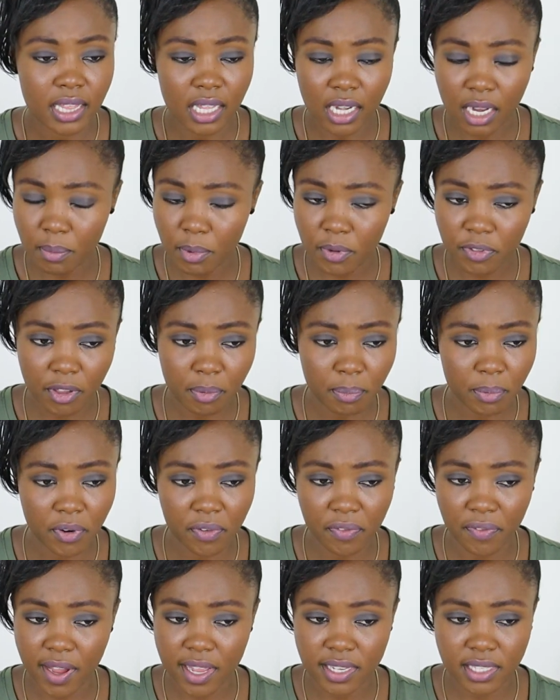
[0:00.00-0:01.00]
The name of the
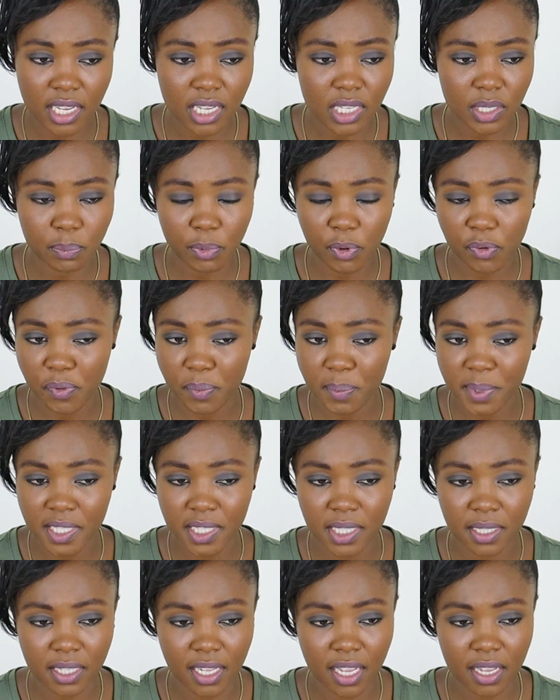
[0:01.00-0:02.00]
professor is
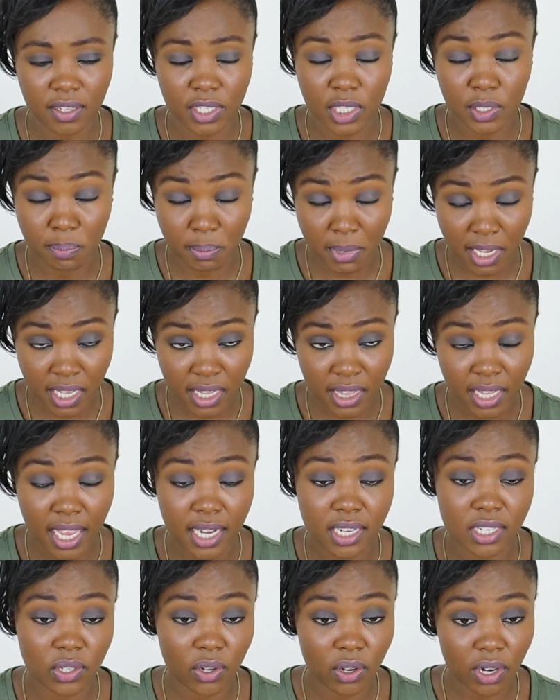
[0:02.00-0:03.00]
Professor Smith
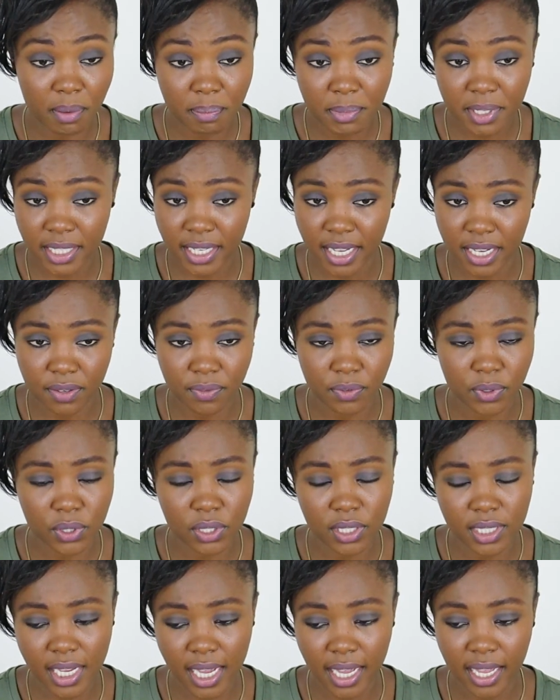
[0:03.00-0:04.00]
and he's gonna be late for
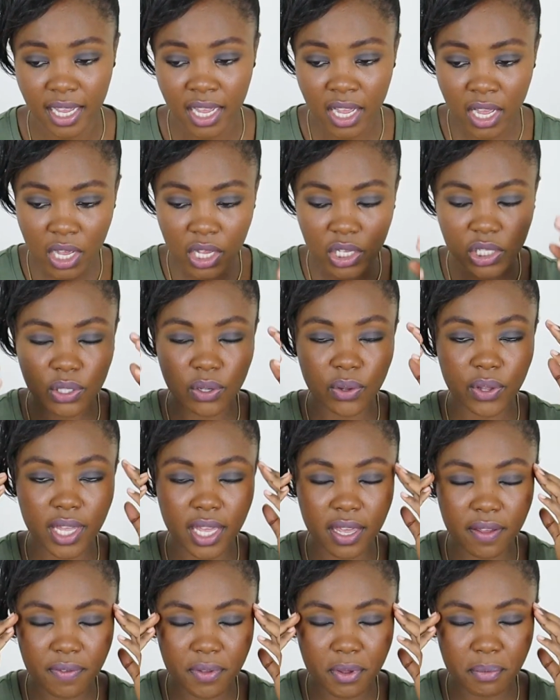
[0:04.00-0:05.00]
today. So
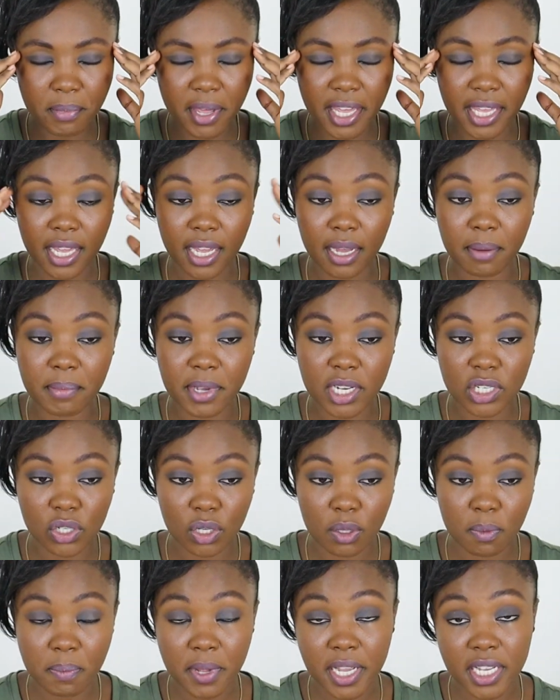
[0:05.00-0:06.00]
if you're making a
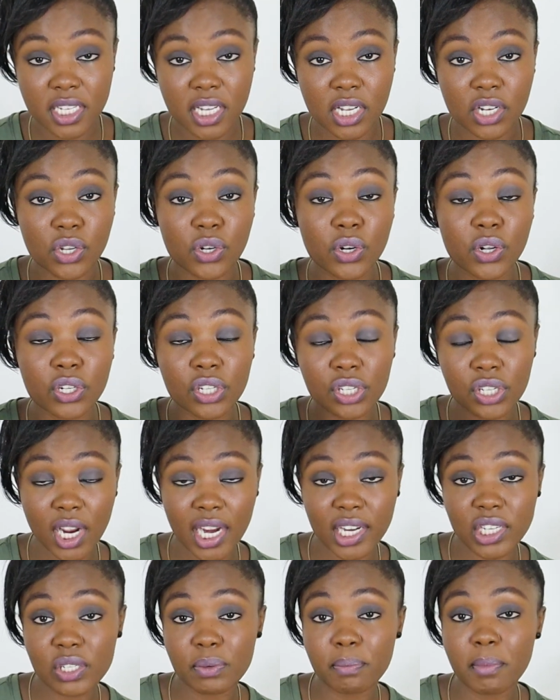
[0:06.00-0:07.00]
mental picture and you're not
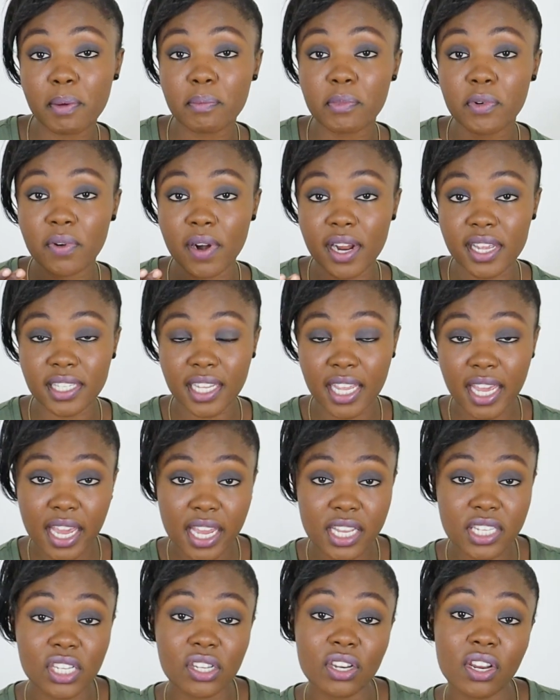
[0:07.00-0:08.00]
trying to memorize
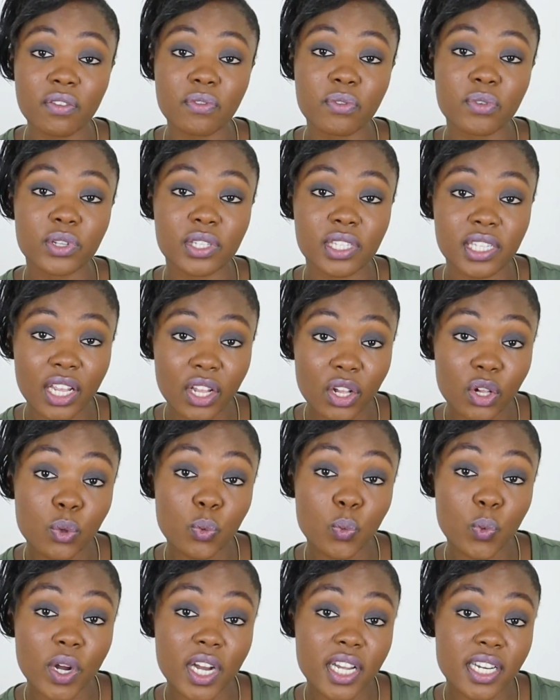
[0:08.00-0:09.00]
each and every single
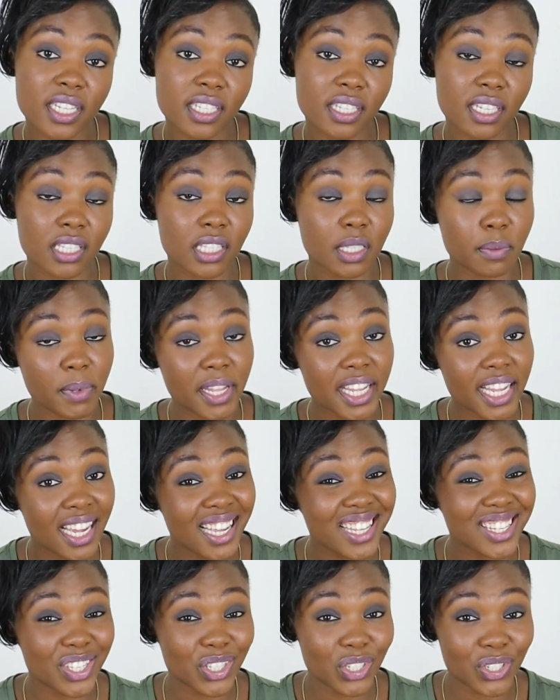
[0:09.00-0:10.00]
word as a speaker
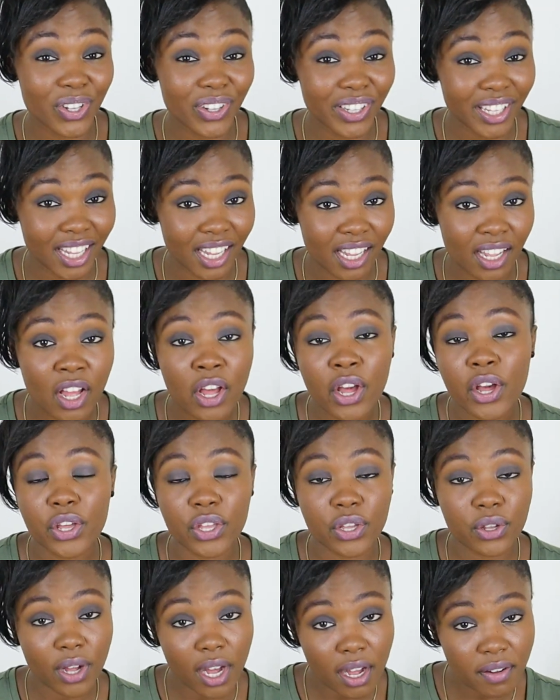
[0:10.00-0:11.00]
is talking,
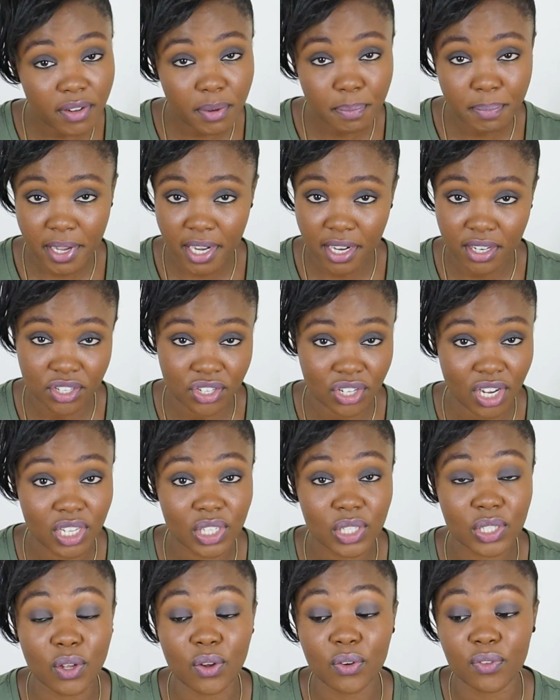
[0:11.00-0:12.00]
you have a better
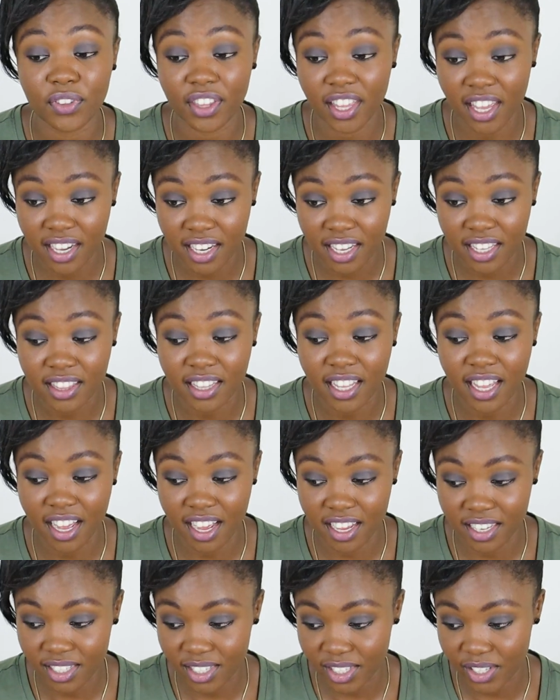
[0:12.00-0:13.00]
chance of getting
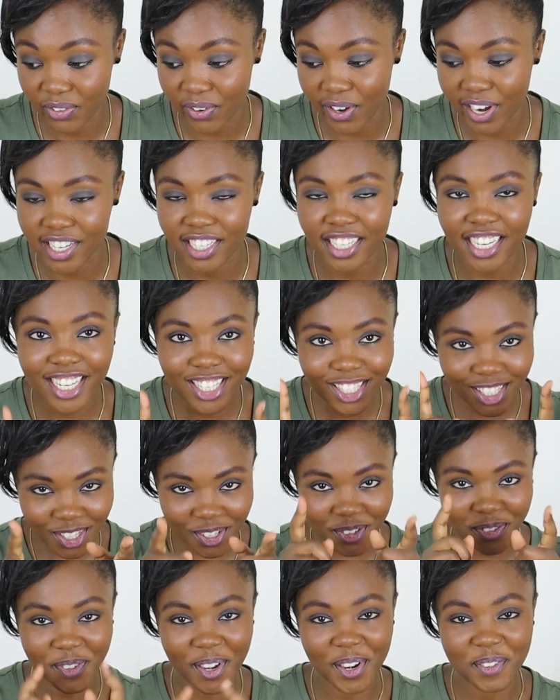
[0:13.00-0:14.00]
the answer right. Let's
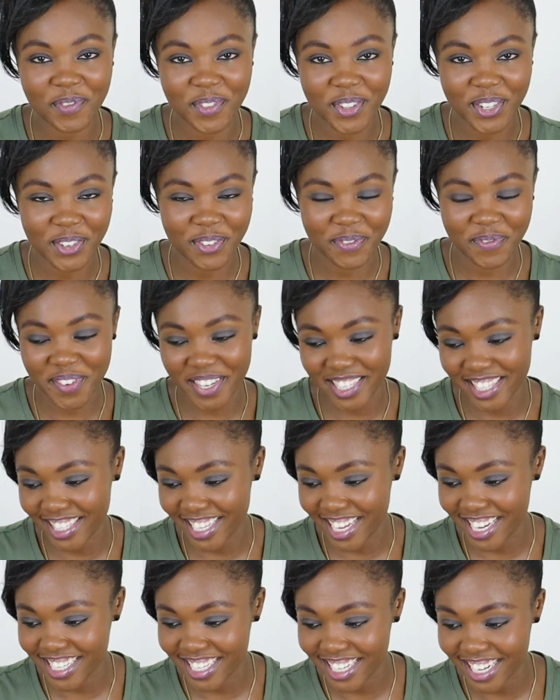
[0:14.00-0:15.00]
do one more repeat
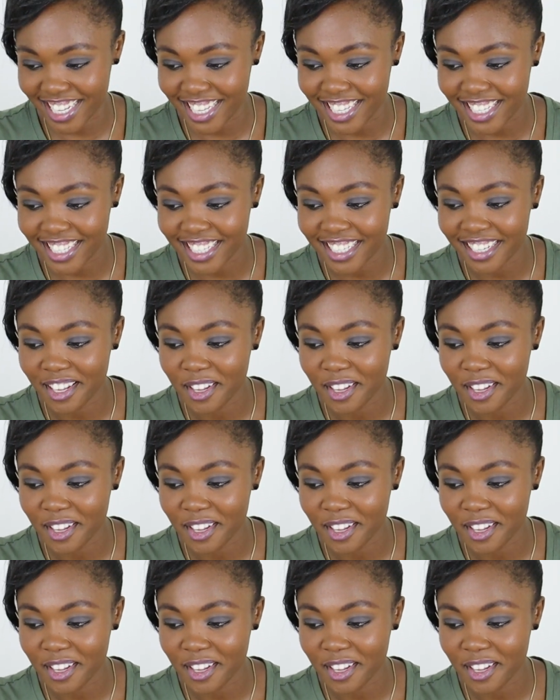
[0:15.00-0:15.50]
sentence.